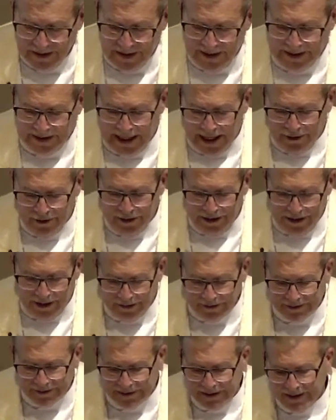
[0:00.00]
He carried
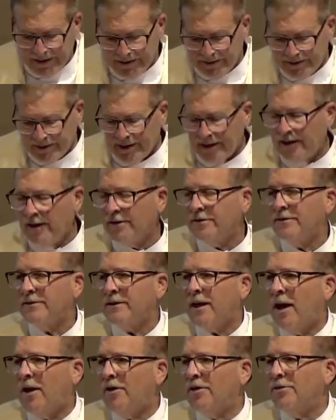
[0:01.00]
our sins and our
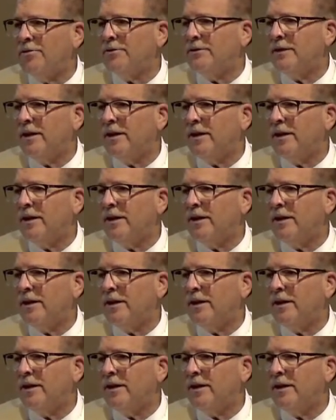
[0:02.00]
sorrows